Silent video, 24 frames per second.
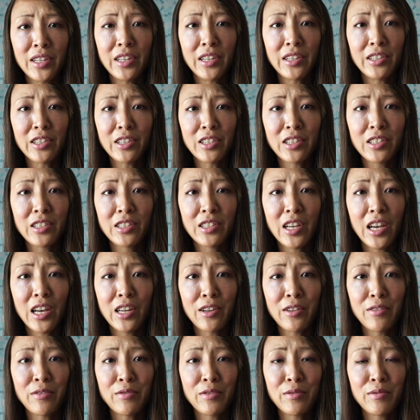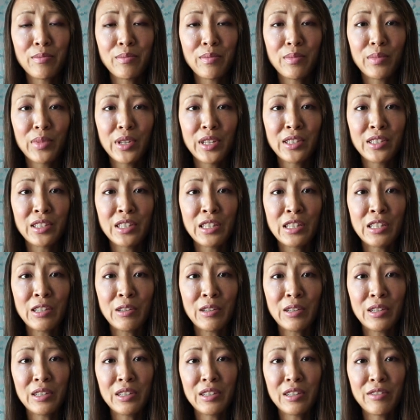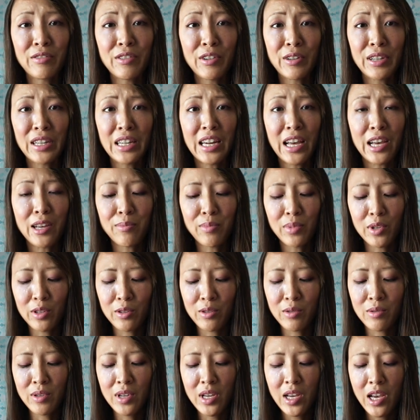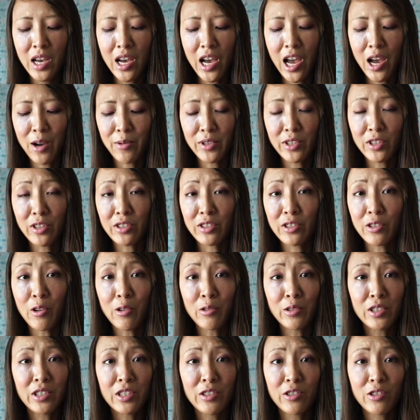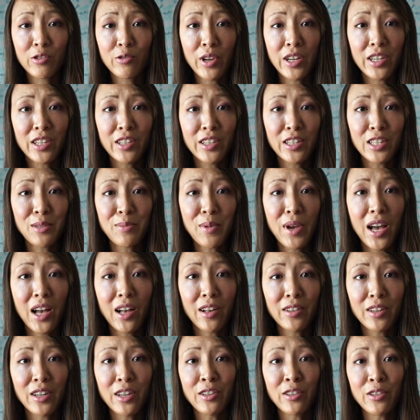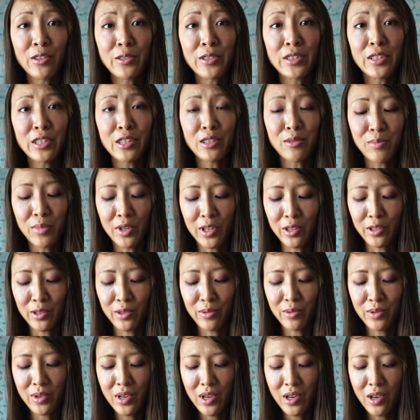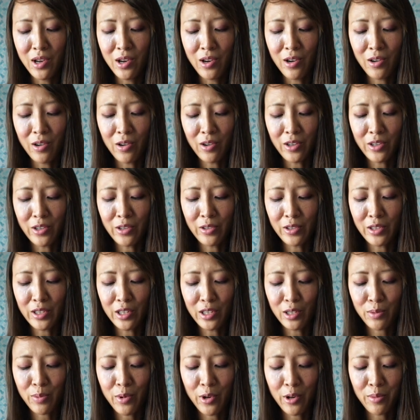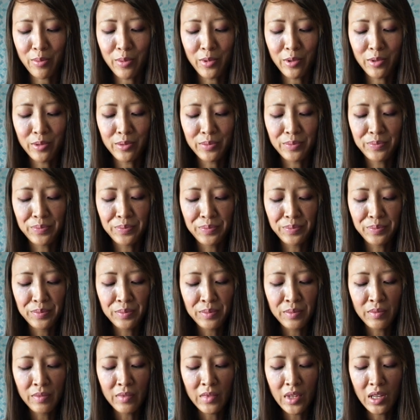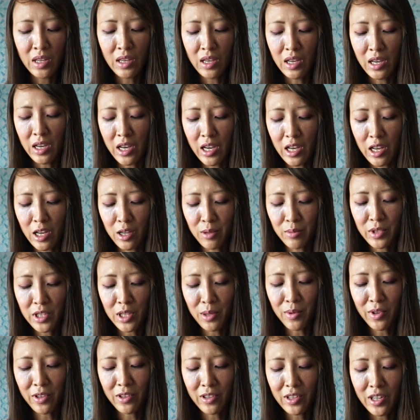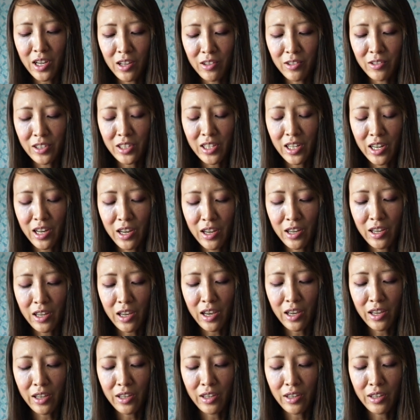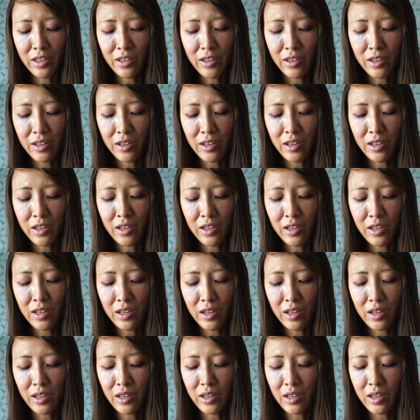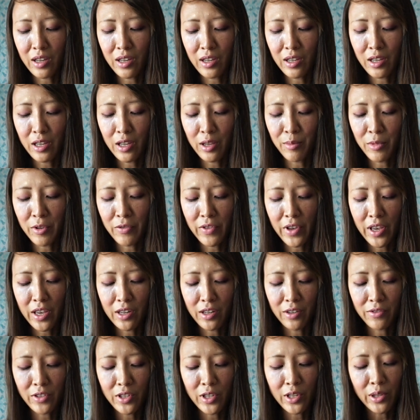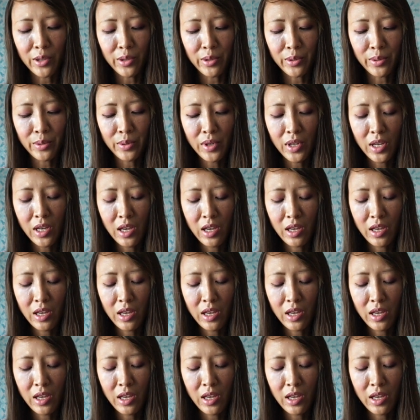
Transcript: it, it just kind of blends into a very light blue. I would just go straight to this palette and use this blue, or use this purple. Some other colors that I am a fan of too